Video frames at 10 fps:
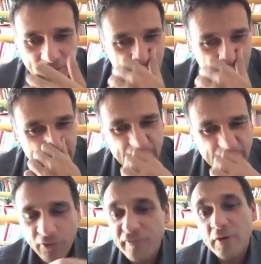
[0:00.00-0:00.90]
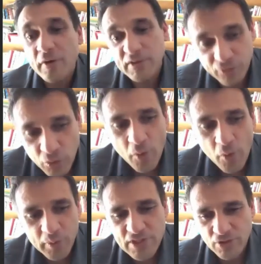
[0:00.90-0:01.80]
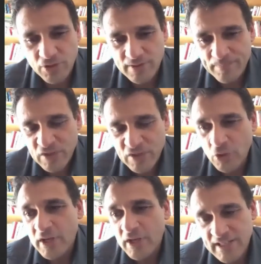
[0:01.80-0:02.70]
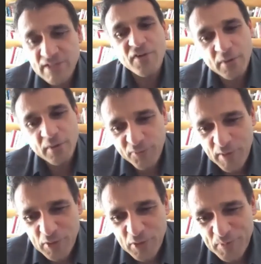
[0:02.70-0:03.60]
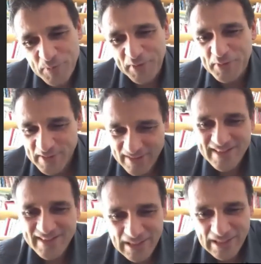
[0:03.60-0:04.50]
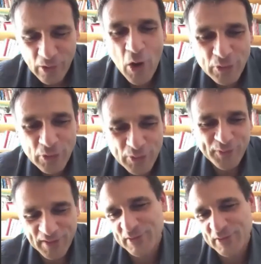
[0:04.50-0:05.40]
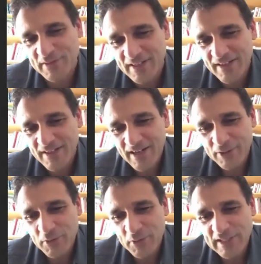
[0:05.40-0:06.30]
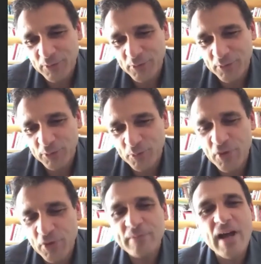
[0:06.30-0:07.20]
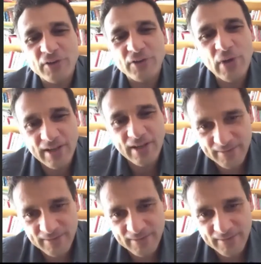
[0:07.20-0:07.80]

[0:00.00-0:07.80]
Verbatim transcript: reality for very few compositions. So he's very famous, but there is still a lot of things actually to bring back to light.